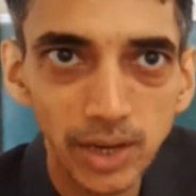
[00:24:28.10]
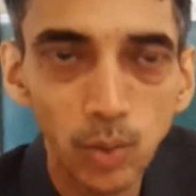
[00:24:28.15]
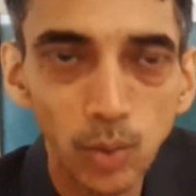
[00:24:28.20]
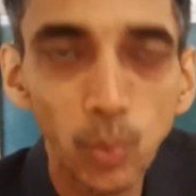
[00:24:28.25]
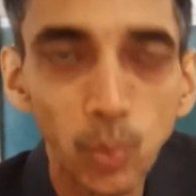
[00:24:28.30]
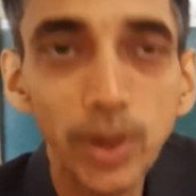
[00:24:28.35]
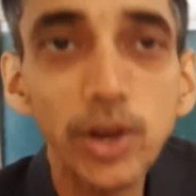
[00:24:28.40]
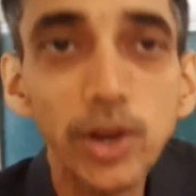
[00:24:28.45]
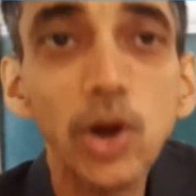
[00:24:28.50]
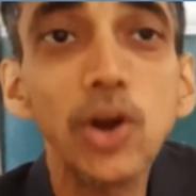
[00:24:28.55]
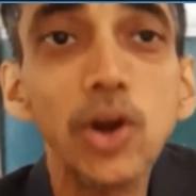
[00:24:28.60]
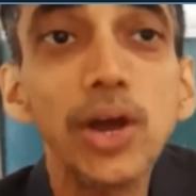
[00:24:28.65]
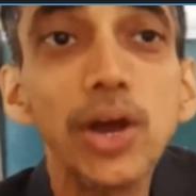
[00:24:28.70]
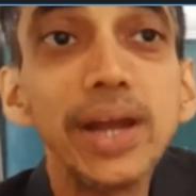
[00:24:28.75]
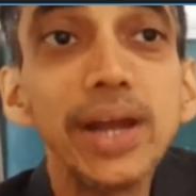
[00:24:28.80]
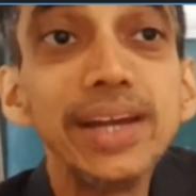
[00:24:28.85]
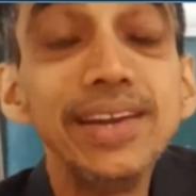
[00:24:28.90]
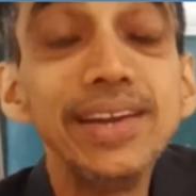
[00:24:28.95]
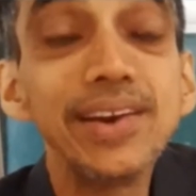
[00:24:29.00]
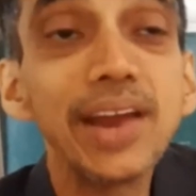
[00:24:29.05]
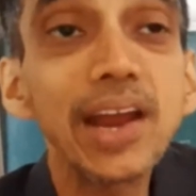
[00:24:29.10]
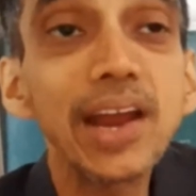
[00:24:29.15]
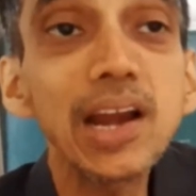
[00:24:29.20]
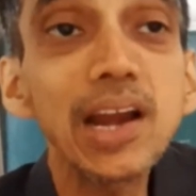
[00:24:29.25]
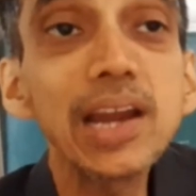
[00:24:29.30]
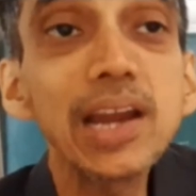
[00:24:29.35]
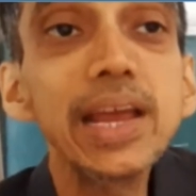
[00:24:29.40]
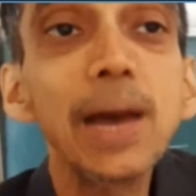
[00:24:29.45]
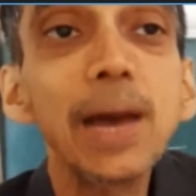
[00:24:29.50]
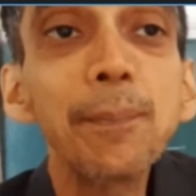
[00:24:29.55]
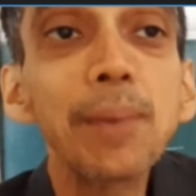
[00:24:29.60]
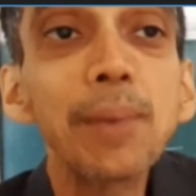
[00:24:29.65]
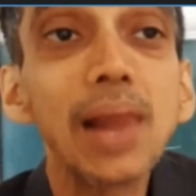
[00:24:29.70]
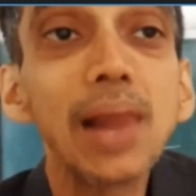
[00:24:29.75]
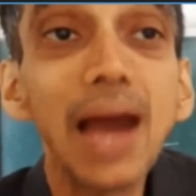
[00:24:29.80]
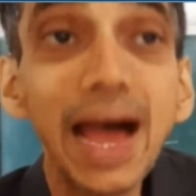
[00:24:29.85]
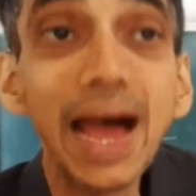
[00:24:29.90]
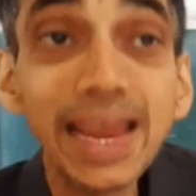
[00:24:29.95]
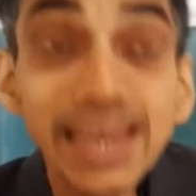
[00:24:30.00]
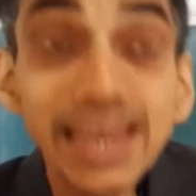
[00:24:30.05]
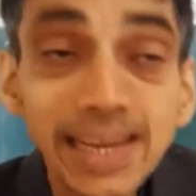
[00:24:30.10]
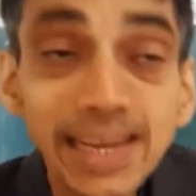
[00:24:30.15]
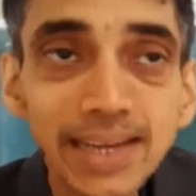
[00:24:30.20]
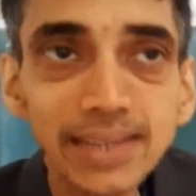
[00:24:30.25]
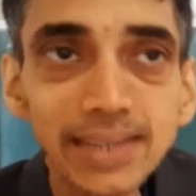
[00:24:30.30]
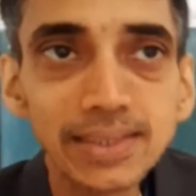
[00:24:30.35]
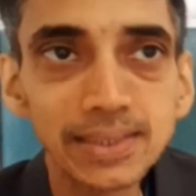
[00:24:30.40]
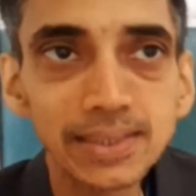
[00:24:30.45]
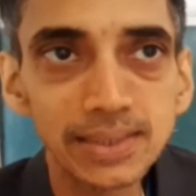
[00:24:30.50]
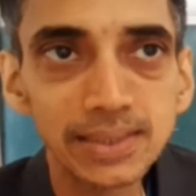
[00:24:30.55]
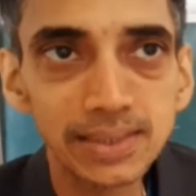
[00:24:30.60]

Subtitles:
When you are directly applying it,